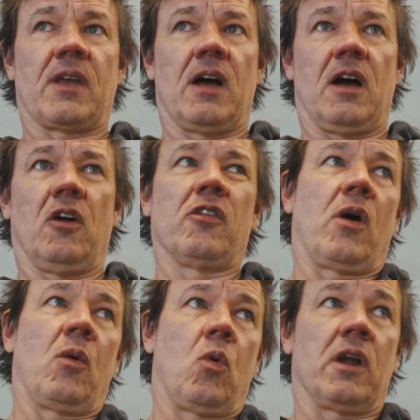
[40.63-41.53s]

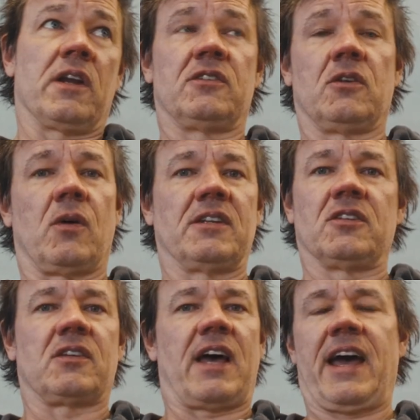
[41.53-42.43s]
Although I wanted to, I
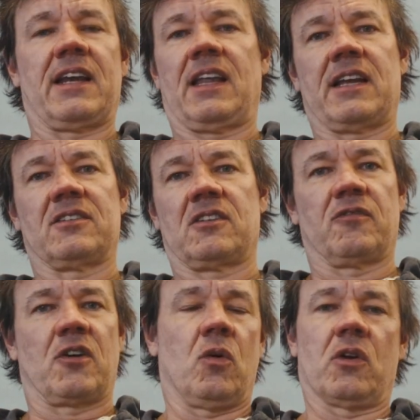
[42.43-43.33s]
had a lot of
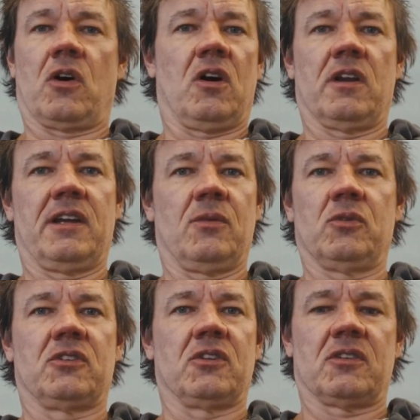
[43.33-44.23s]
stuff going on, and it
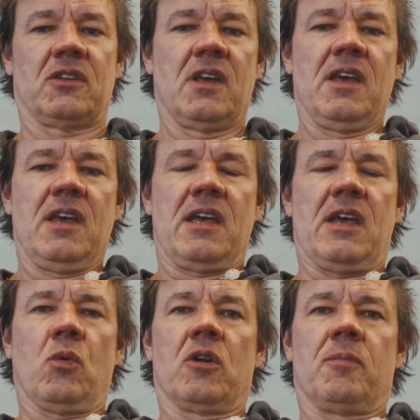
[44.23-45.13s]

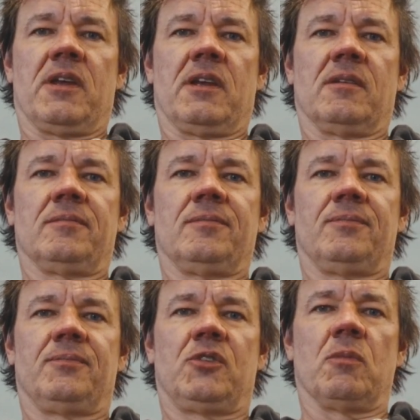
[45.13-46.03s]
would have been
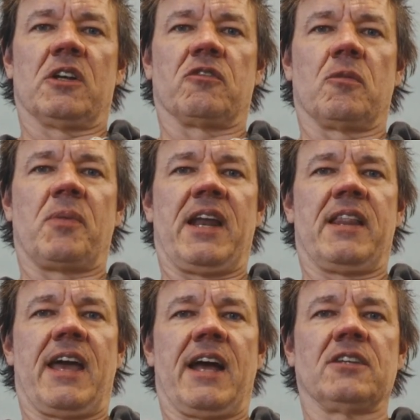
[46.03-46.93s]
too much of a pain in
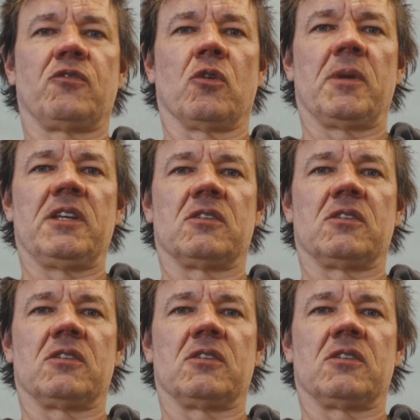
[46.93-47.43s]
the ass for me.